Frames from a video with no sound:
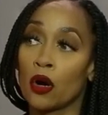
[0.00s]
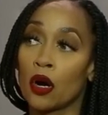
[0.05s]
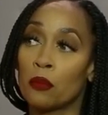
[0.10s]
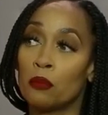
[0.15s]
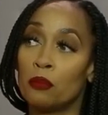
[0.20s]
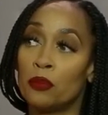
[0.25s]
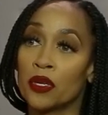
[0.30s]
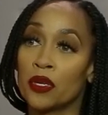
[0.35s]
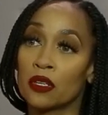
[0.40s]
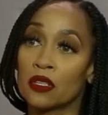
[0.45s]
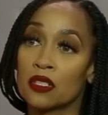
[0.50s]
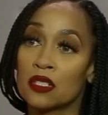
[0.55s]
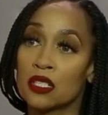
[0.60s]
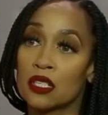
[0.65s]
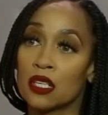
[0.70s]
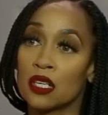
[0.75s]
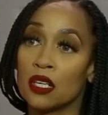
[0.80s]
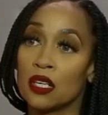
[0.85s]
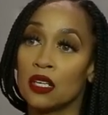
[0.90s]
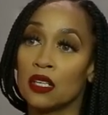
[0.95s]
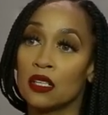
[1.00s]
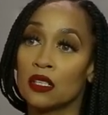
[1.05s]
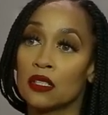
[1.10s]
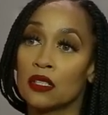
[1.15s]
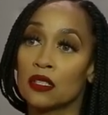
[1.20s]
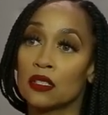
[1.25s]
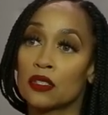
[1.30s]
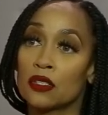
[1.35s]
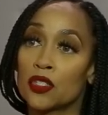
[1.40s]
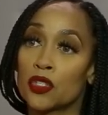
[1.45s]
ability
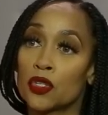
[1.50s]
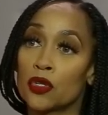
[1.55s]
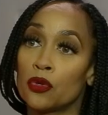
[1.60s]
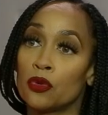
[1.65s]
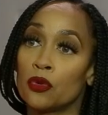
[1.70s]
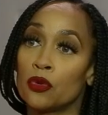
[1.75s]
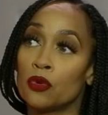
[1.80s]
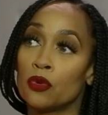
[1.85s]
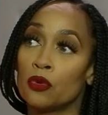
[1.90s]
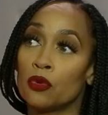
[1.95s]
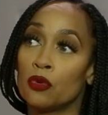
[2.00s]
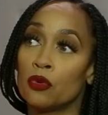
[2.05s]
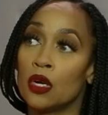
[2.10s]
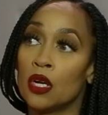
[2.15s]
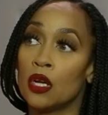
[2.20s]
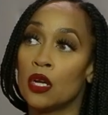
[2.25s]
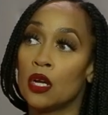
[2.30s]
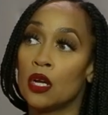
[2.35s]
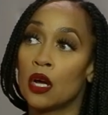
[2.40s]
to